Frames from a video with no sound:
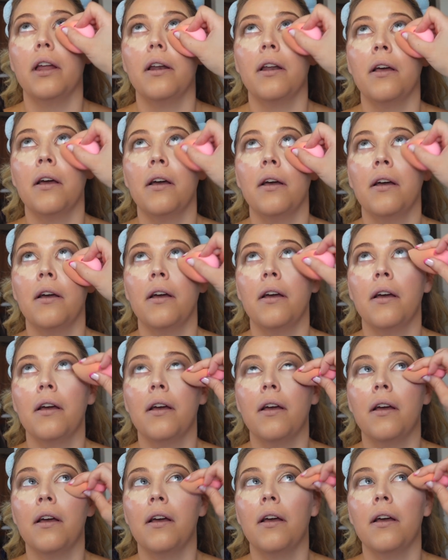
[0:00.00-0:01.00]
And then I'm
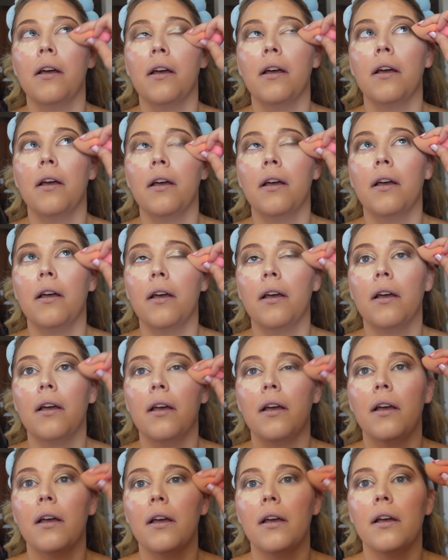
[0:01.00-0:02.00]
also trying to be
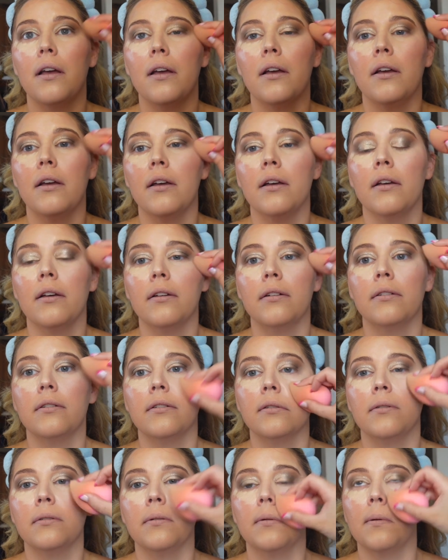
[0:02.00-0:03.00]
careful of
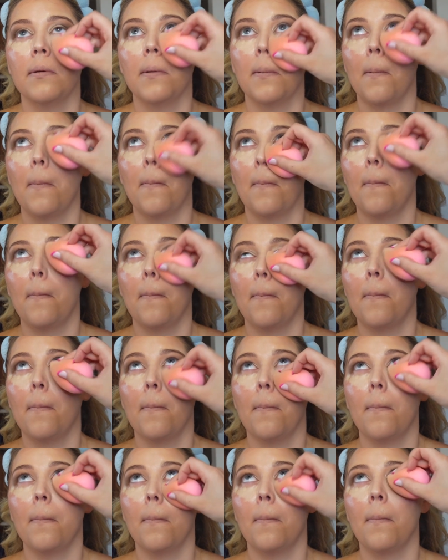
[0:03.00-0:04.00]
the
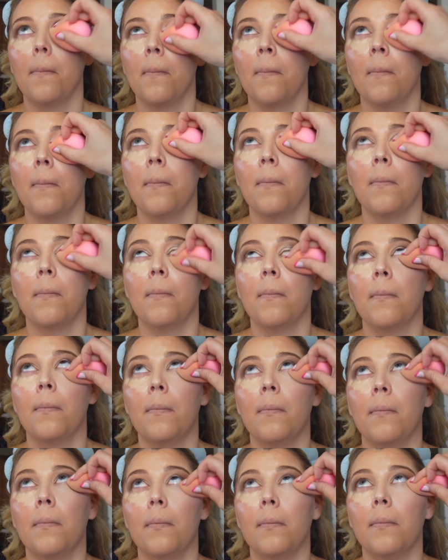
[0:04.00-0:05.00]
eyeshadow to
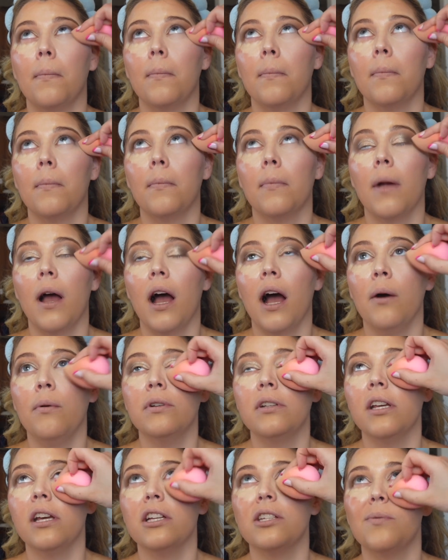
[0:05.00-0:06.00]
not touch too much
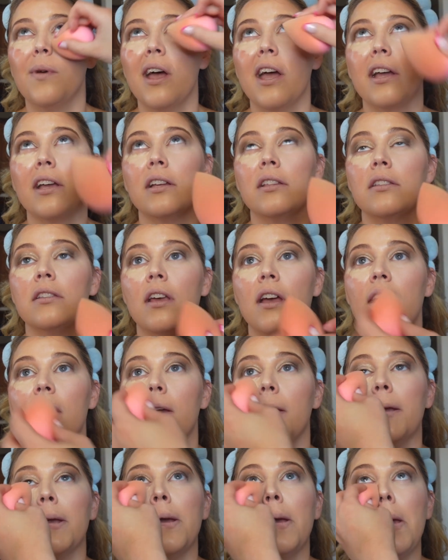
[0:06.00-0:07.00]
of it.
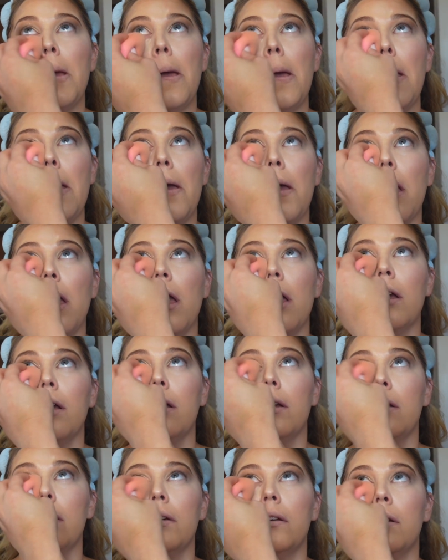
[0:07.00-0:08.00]
And we will,
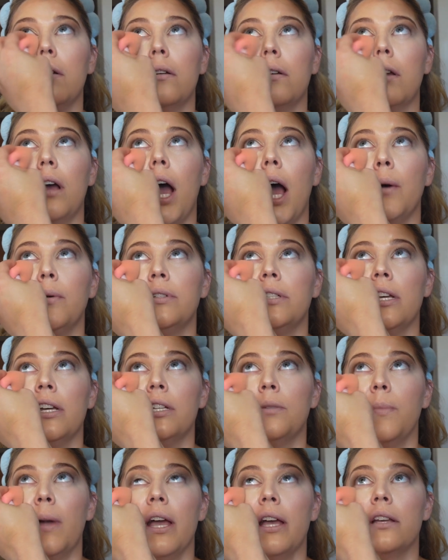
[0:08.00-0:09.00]
of course, do
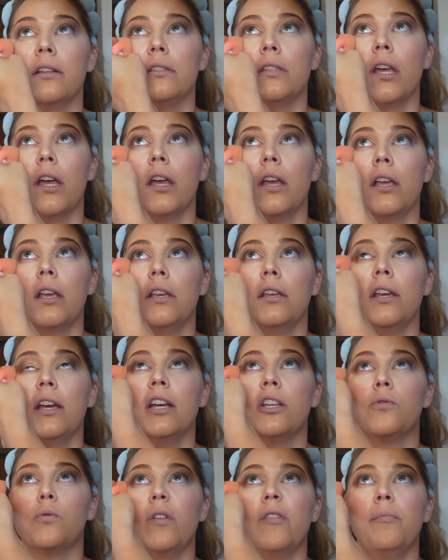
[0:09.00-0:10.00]
like touch-ups for
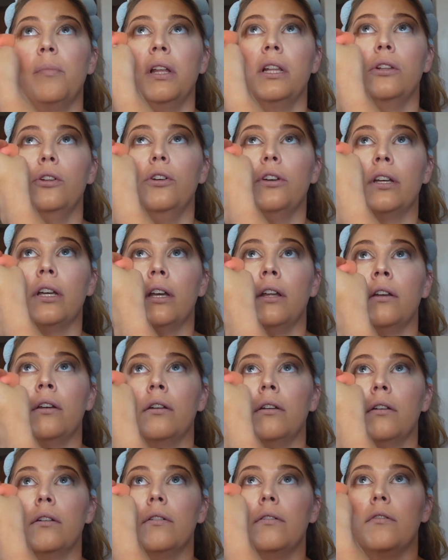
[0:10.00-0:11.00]
the eyeshadow
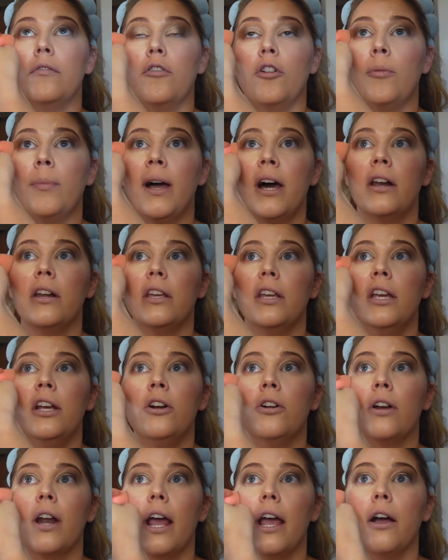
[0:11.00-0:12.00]
more towards the
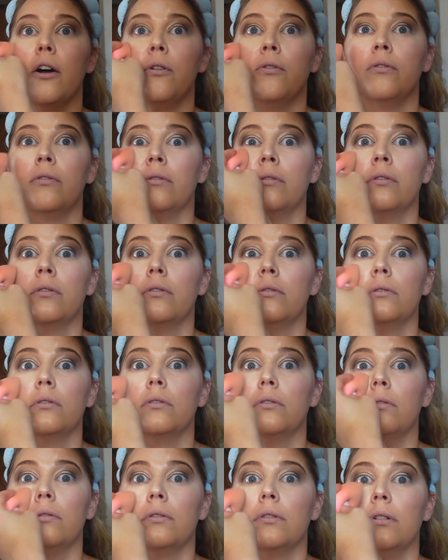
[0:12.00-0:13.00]
end of the
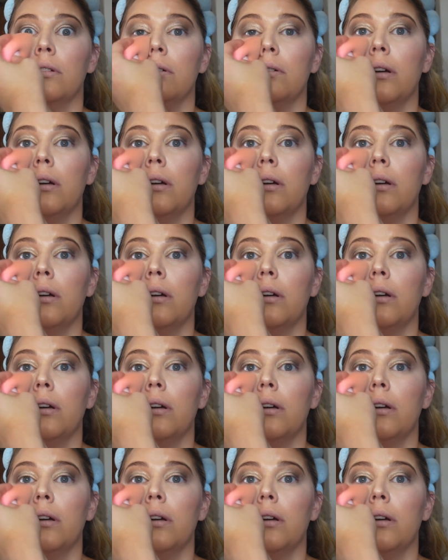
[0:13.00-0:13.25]
video.